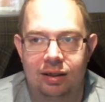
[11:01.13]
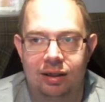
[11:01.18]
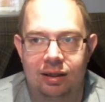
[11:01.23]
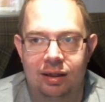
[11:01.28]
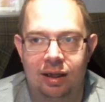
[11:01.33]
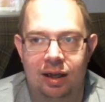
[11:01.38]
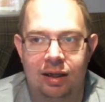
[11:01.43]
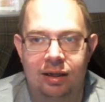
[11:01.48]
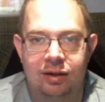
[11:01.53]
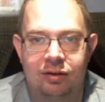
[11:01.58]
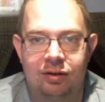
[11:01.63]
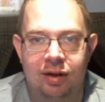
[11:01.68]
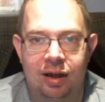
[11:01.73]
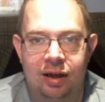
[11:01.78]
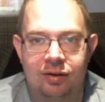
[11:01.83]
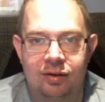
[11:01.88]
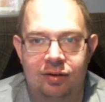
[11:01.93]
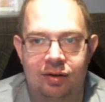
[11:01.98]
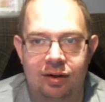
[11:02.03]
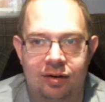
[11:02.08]
yeah, it's
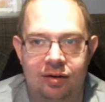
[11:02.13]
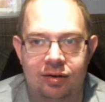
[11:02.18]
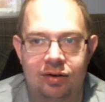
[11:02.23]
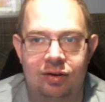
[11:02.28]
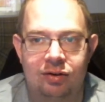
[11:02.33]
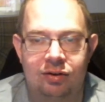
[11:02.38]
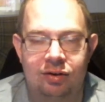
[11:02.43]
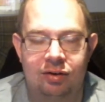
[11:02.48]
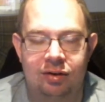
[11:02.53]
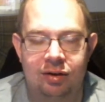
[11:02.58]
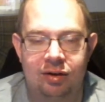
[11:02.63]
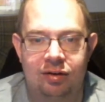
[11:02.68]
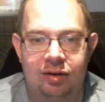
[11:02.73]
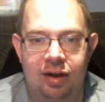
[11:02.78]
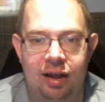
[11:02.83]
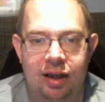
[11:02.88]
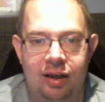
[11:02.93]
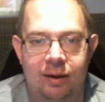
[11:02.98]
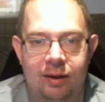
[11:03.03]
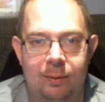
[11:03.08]
nice that there is a
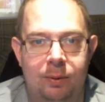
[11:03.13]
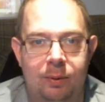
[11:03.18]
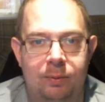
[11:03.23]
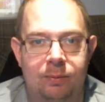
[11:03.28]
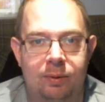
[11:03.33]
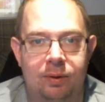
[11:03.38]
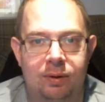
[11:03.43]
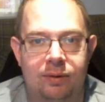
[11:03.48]
DJ. One